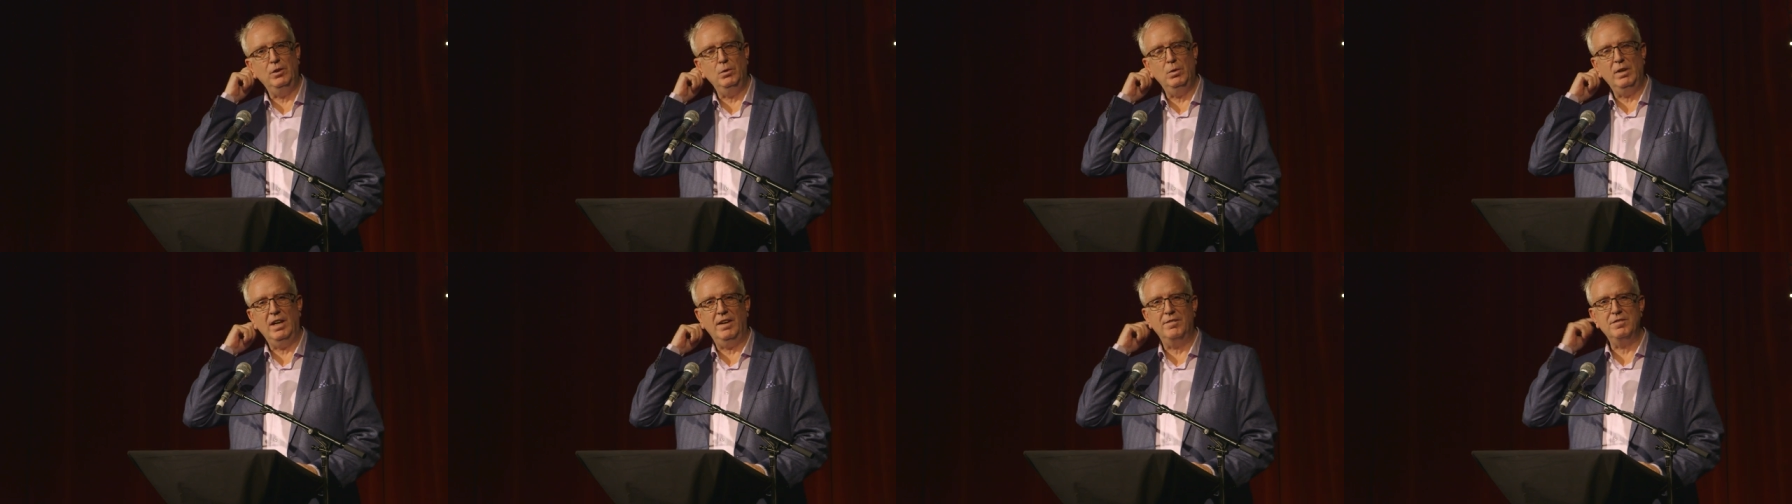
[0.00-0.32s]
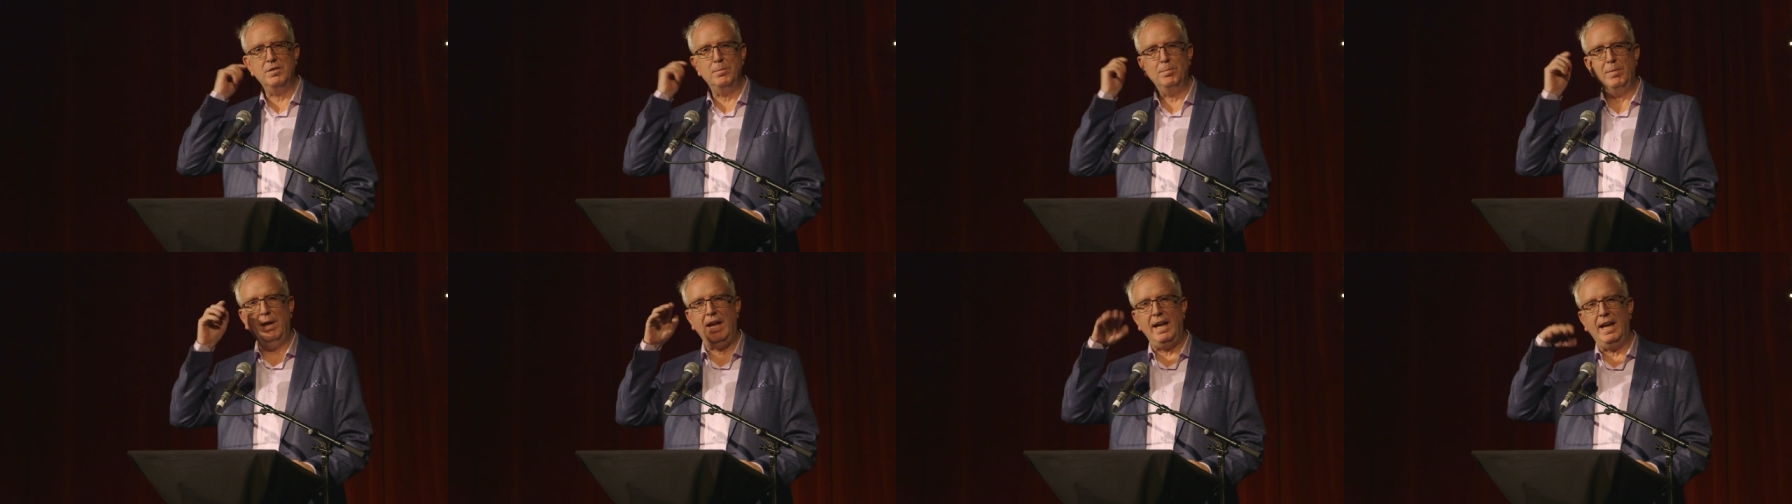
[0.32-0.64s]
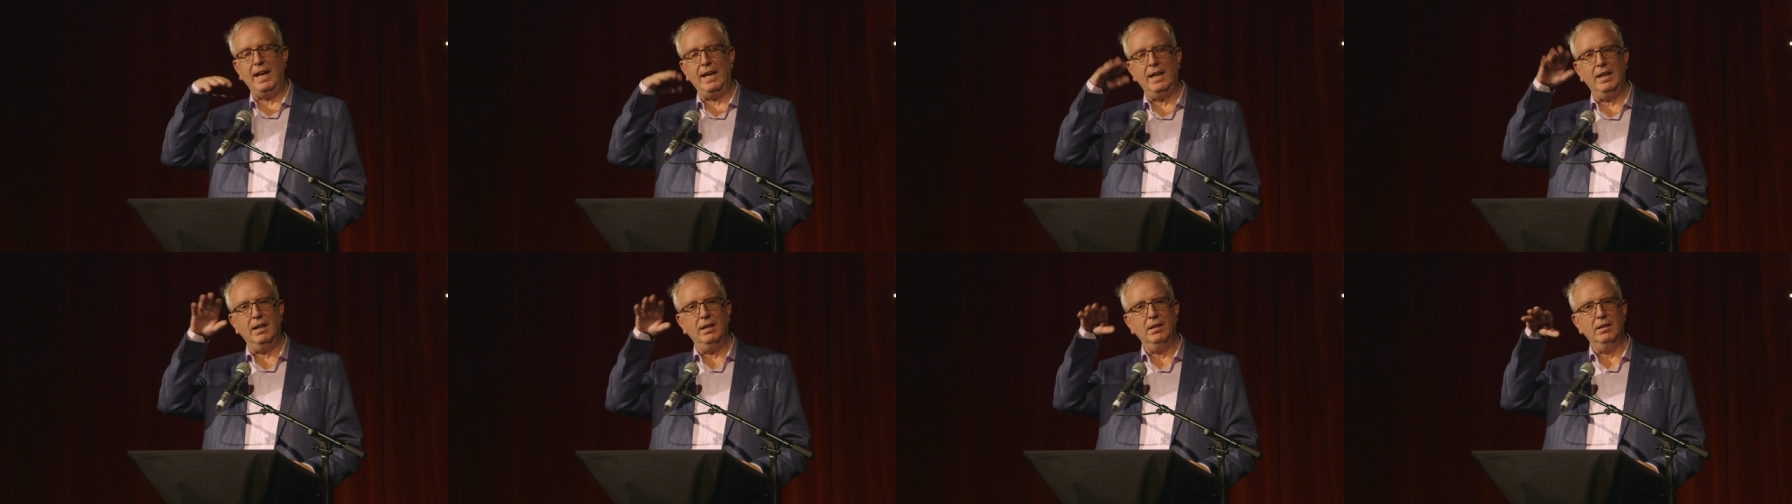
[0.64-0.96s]
you'll have to
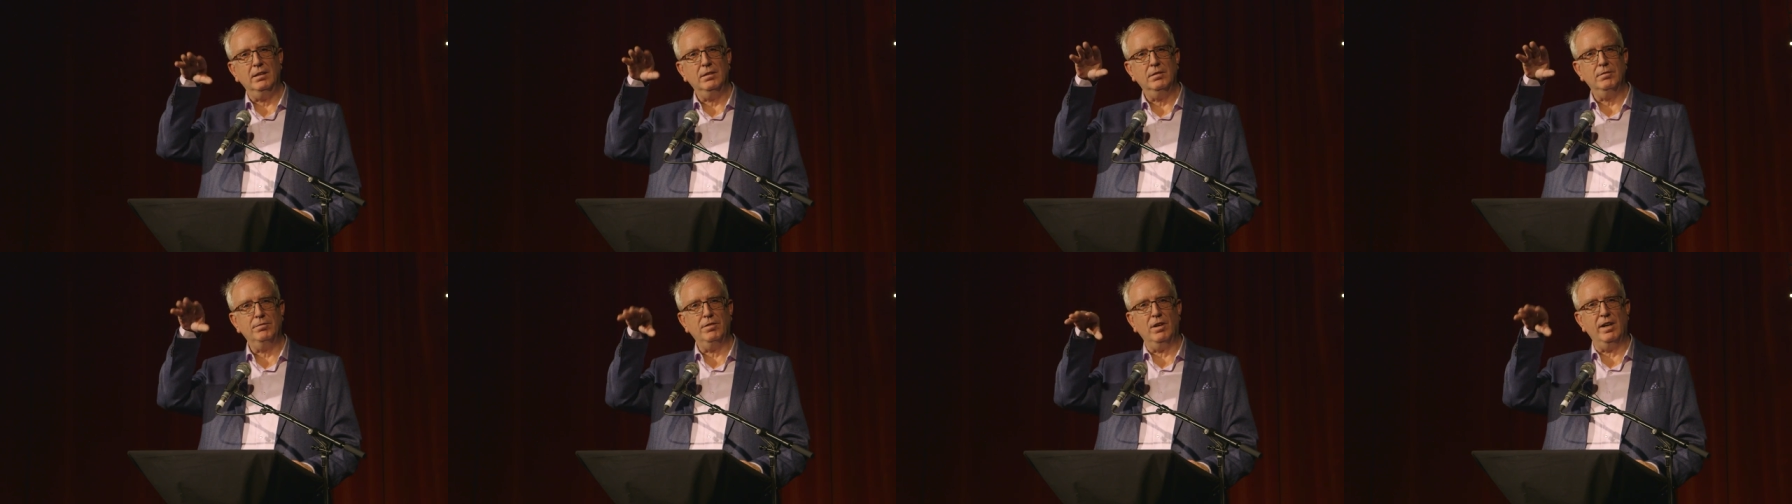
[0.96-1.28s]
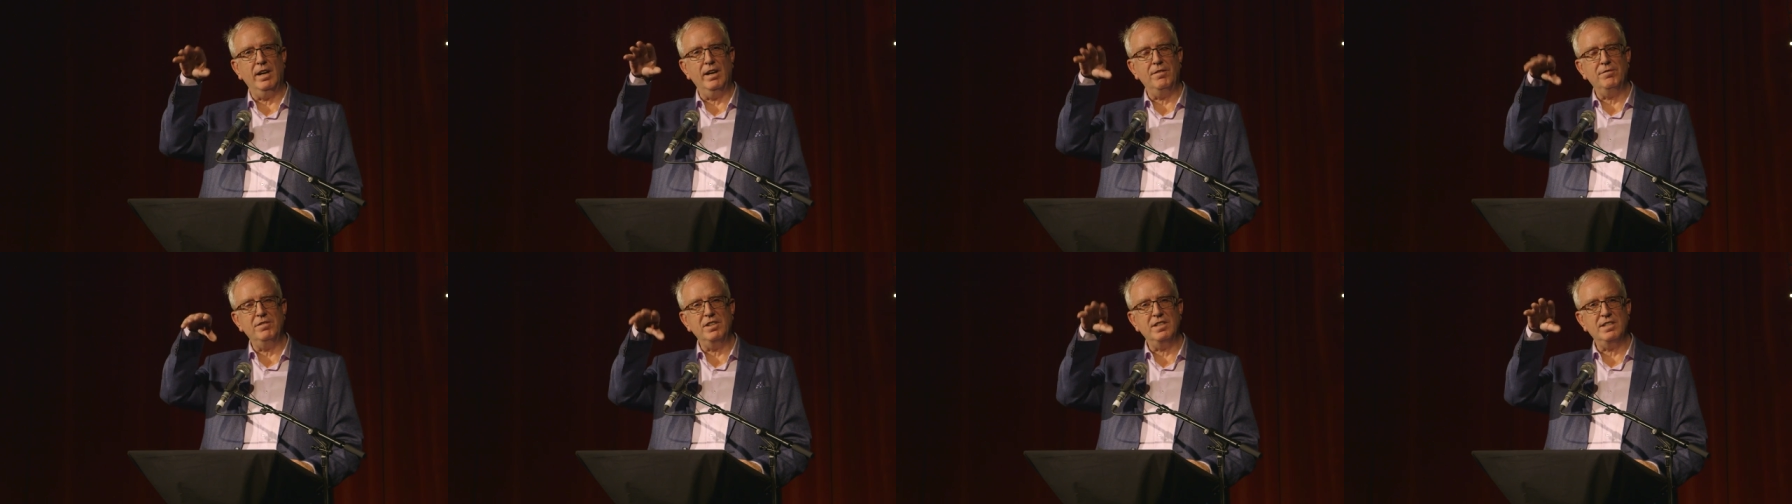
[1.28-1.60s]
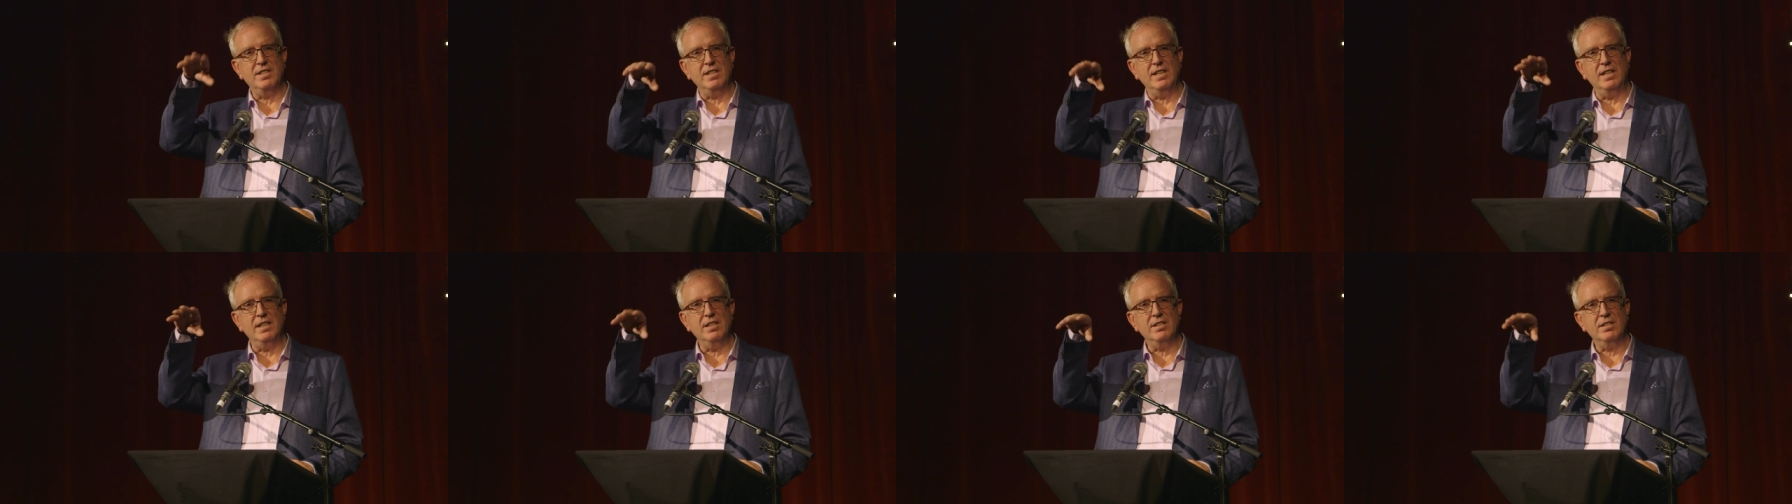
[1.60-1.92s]
pay for every
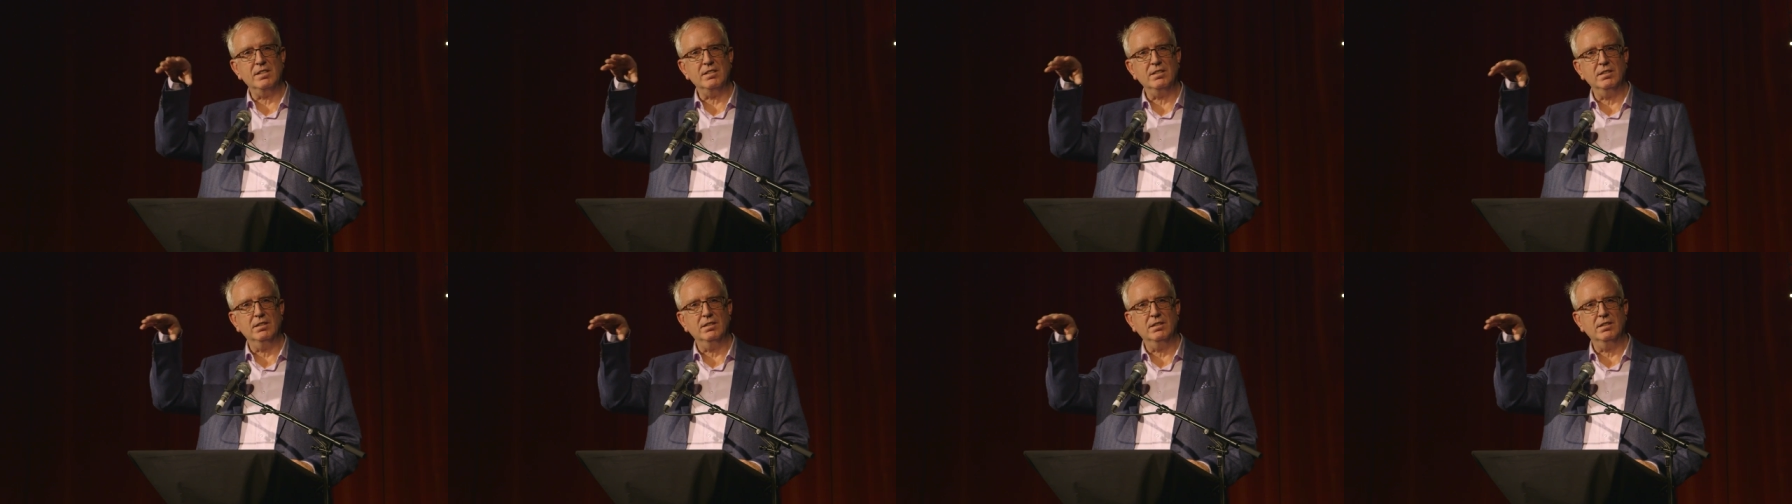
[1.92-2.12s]
seat,